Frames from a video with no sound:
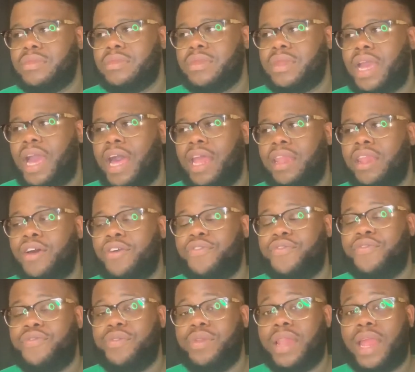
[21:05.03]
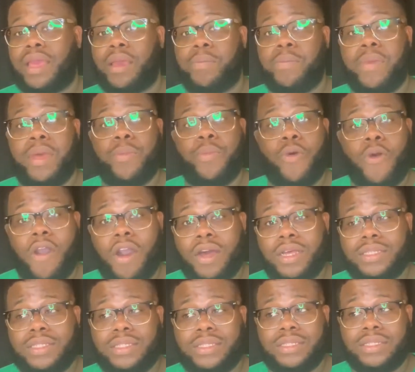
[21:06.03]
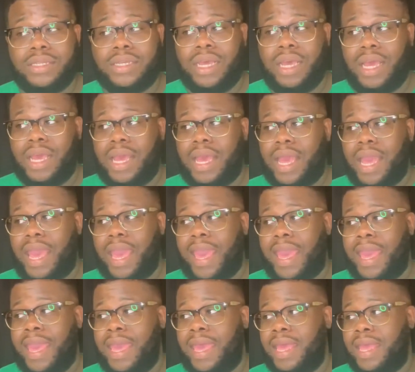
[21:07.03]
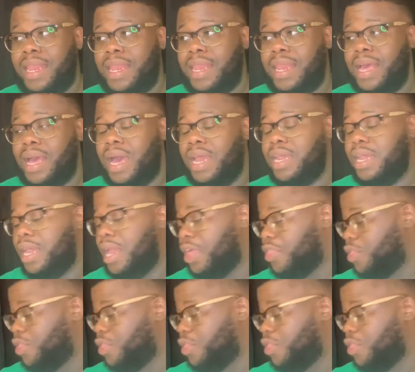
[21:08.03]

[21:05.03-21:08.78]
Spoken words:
I love like memoirs. And another